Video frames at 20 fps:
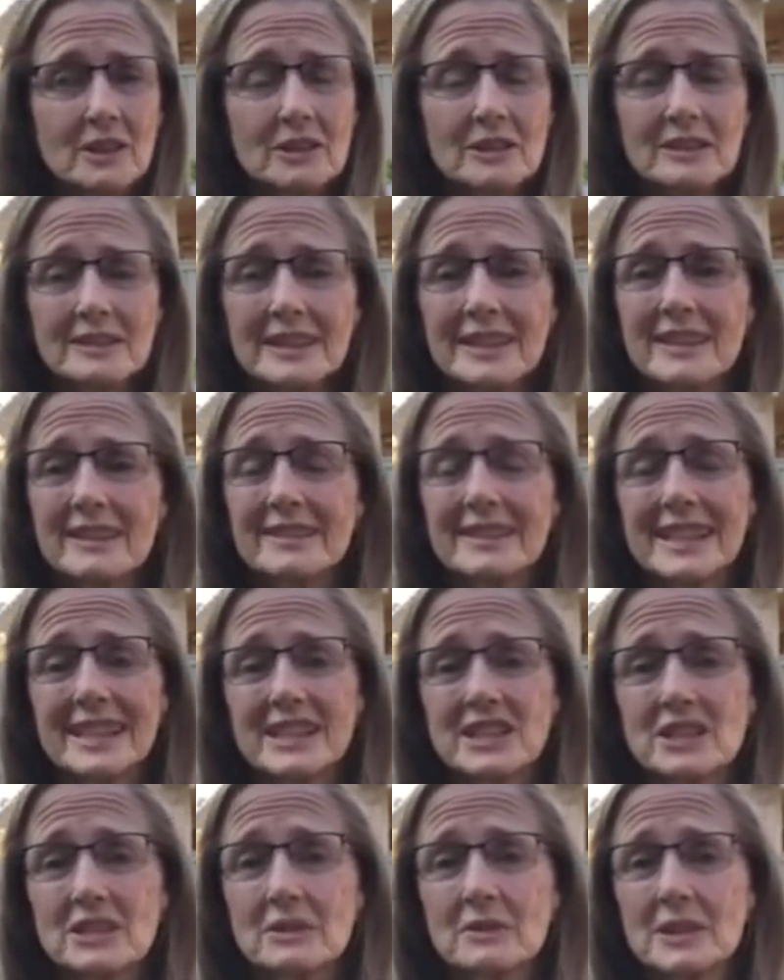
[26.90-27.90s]
Currently, our
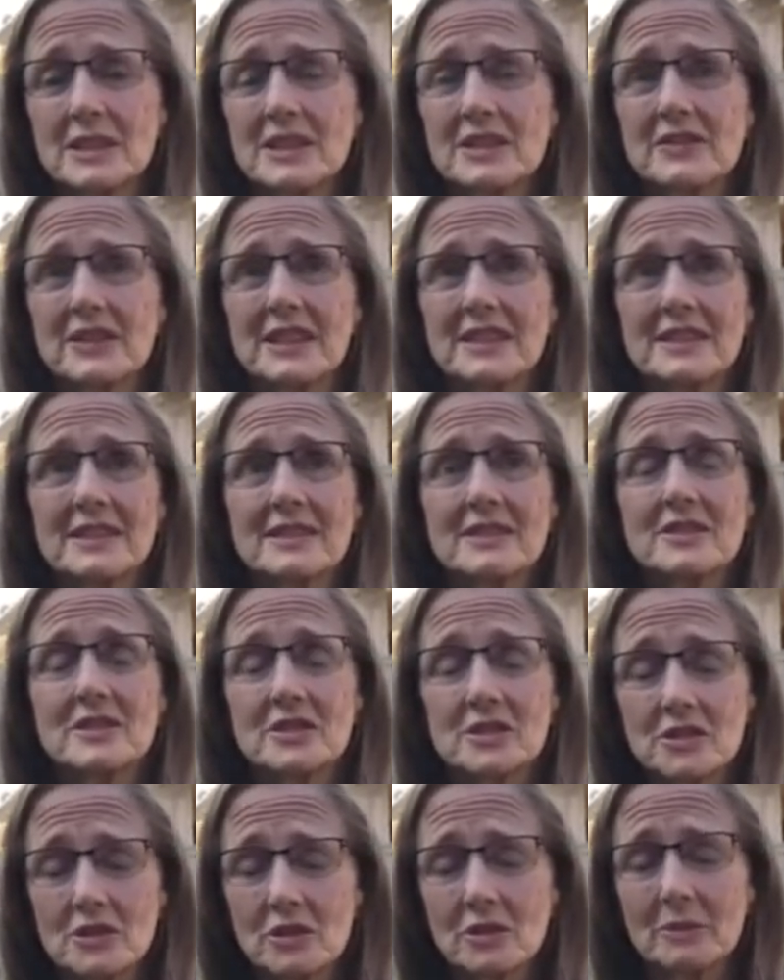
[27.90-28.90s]
nation is facing
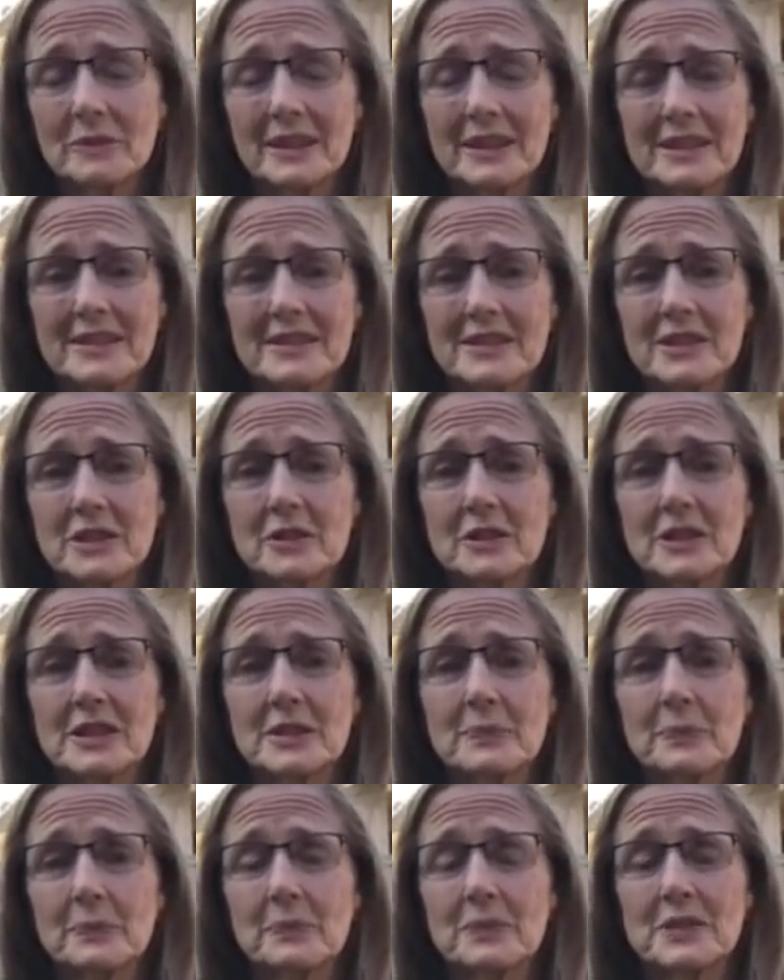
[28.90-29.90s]
so many
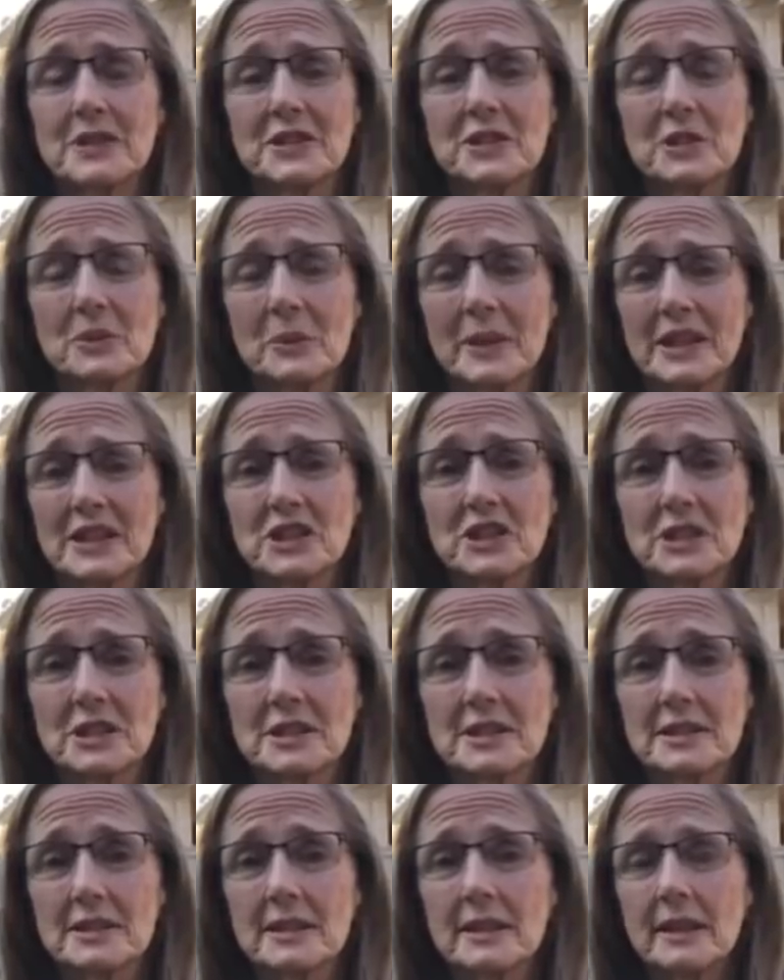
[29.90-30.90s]
serious
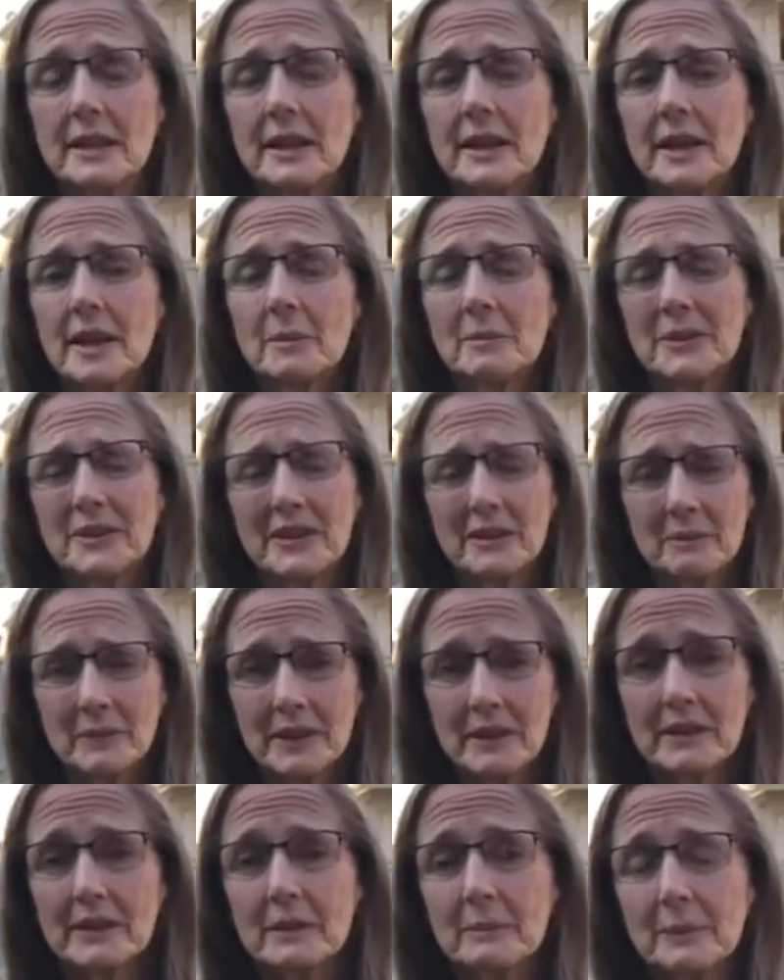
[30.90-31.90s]
situations. But the
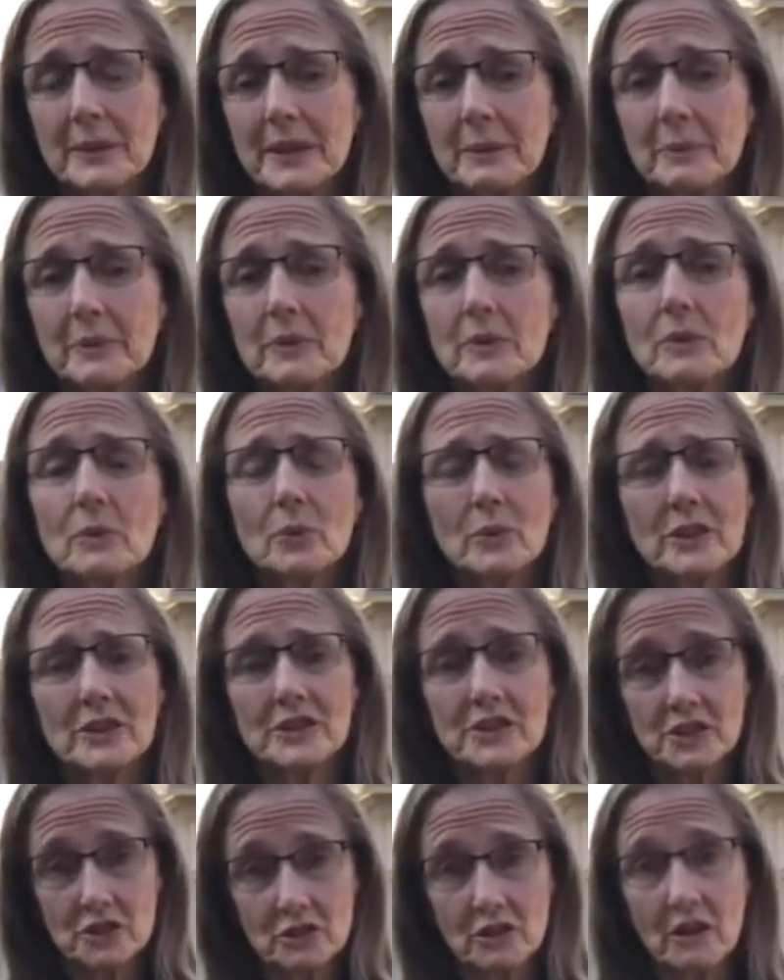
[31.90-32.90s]
American people, we
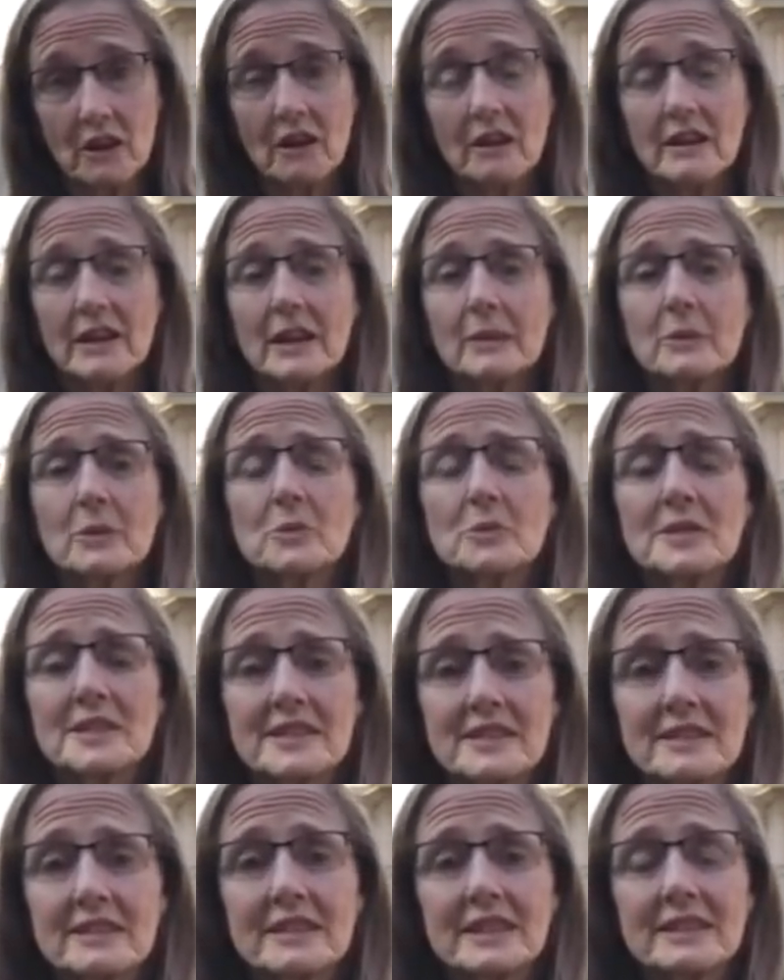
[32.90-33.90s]
are strong and we're
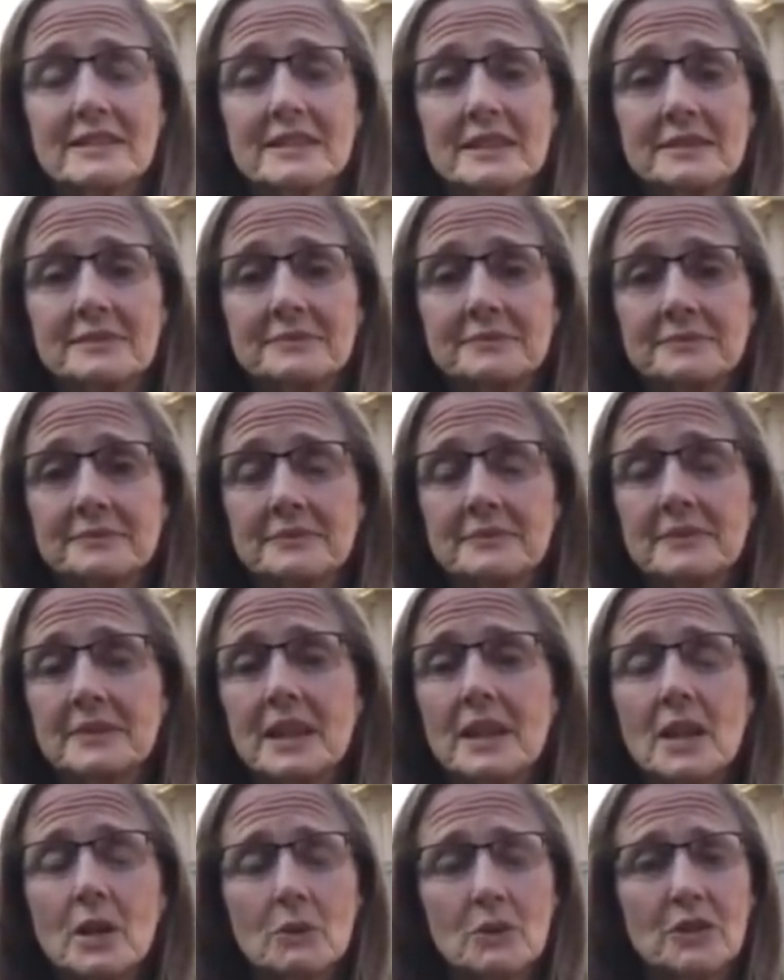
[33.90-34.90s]
resilient.
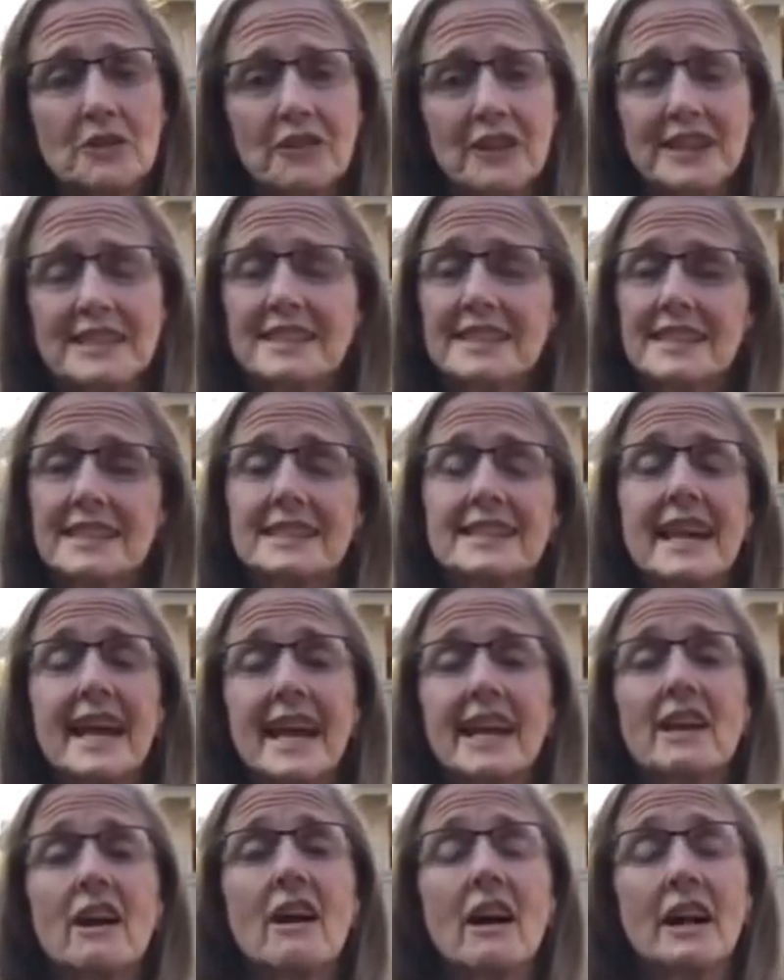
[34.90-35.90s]
We'll face things
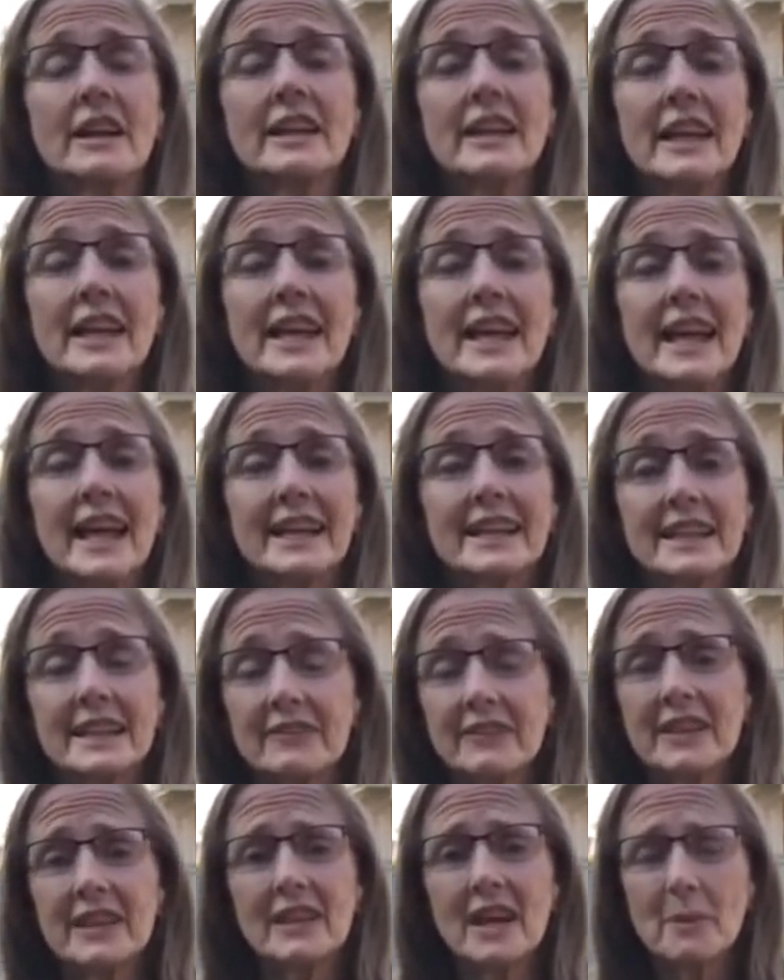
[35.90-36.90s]
head on, and
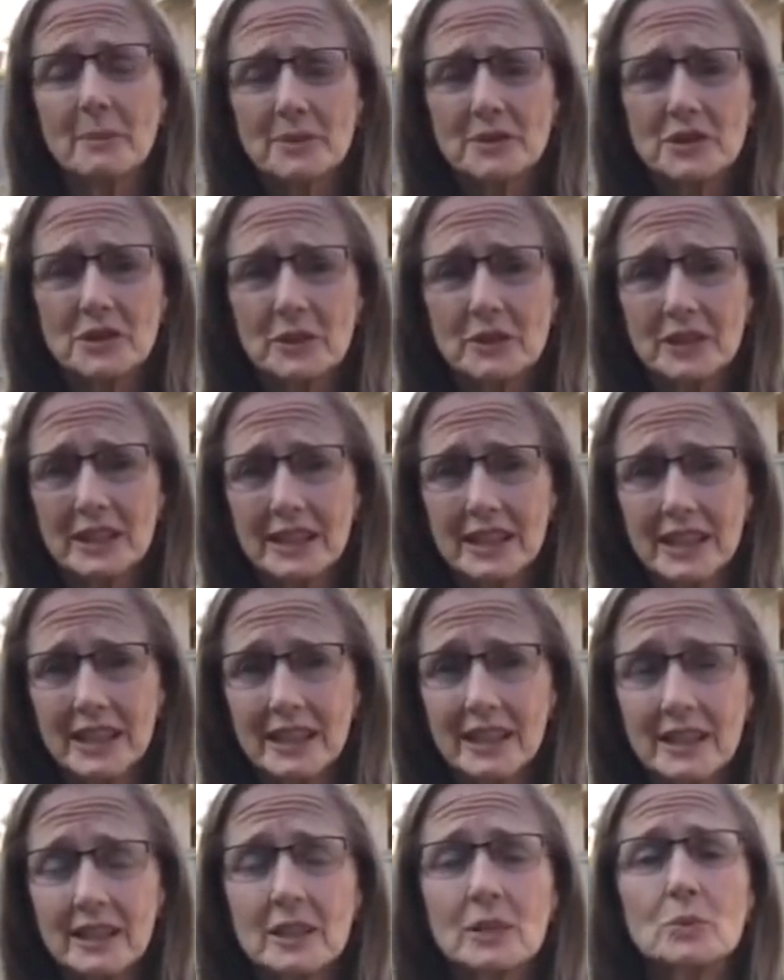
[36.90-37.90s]
given the
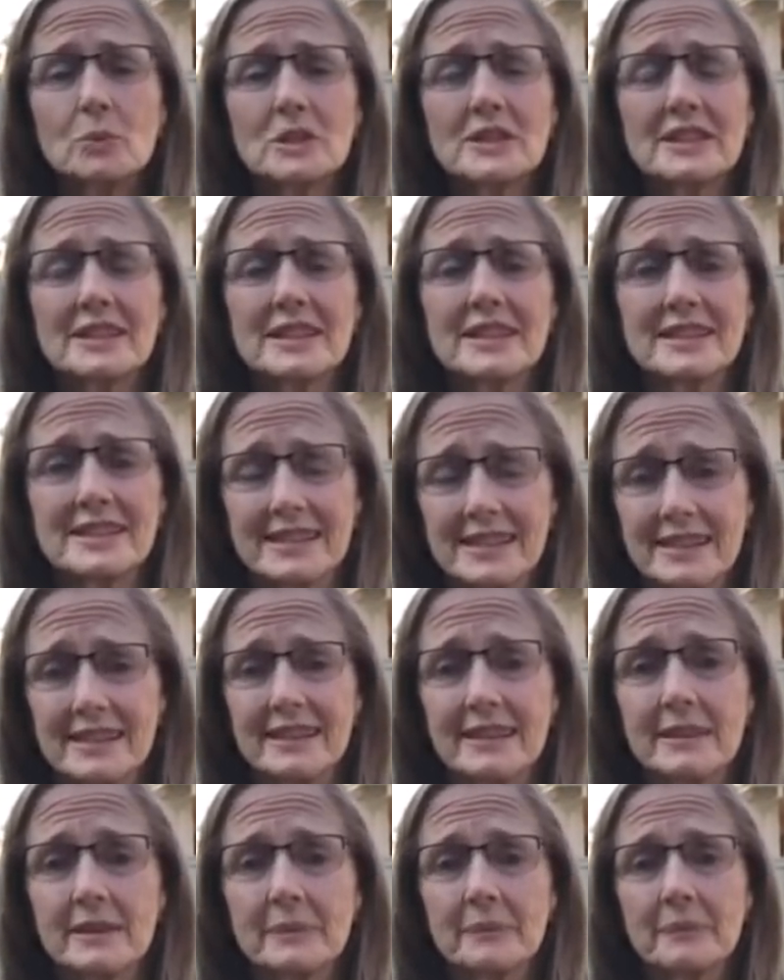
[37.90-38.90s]
opportunity, we'll
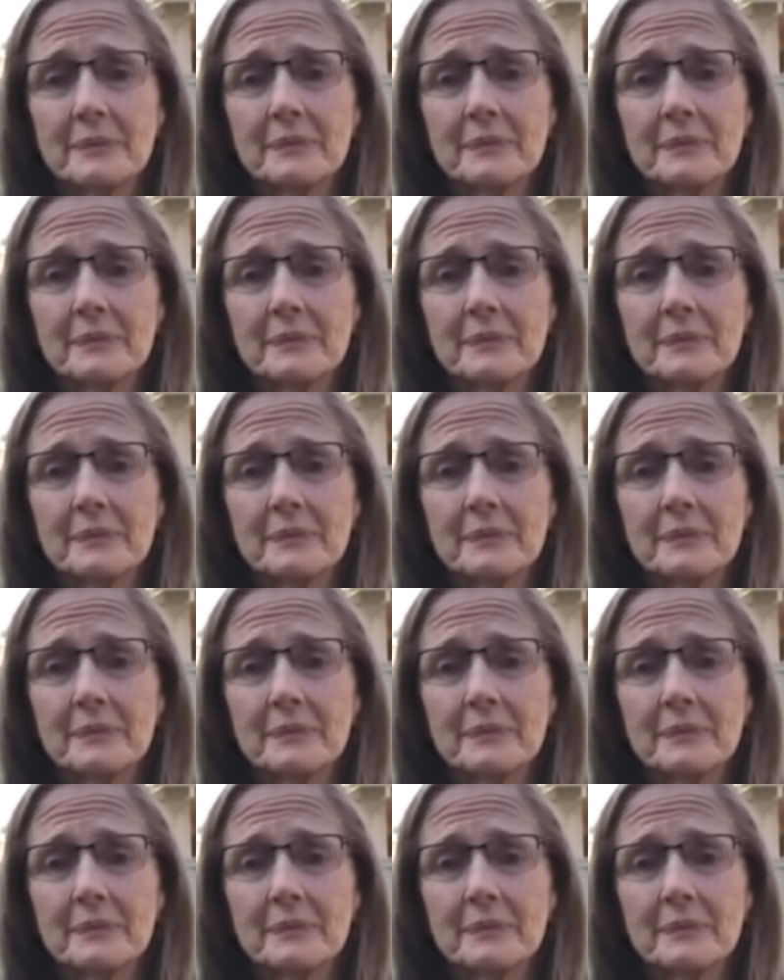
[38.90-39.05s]
succeed.